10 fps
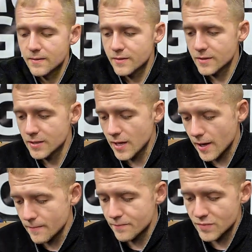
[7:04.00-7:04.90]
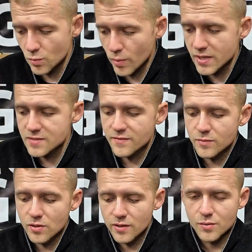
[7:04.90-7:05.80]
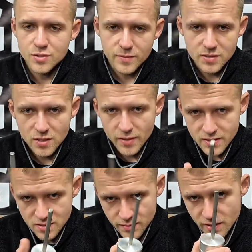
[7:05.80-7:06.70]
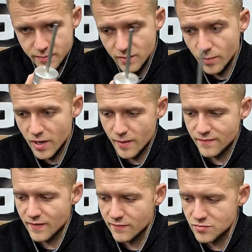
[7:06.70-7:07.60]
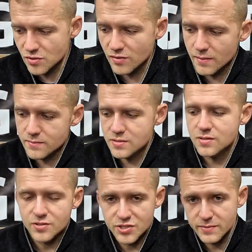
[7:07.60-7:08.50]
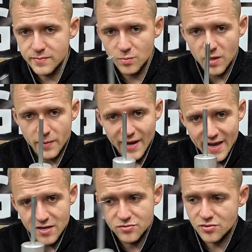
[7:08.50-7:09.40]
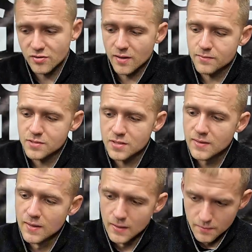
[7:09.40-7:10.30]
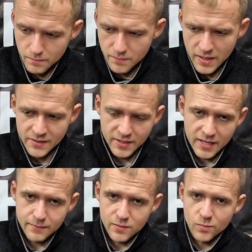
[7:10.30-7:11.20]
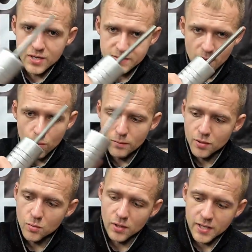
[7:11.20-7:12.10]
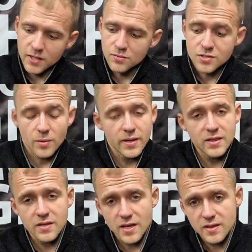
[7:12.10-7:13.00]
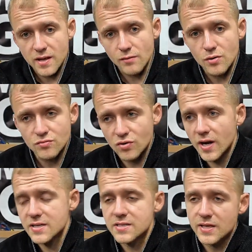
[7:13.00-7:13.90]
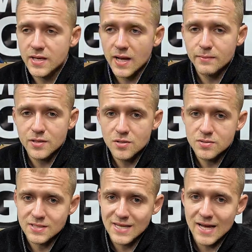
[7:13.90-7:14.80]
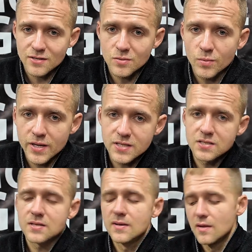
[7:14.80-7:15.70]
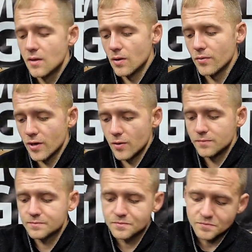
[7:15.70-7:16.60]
The weight of them all, I know someone's going to ask. The Mini Pin weigh about 500 grams, the GymPin weigh about 800 grams, and the KingPin weighs about 1.1 kilos. So in their own right, they can be used as add-on weights, although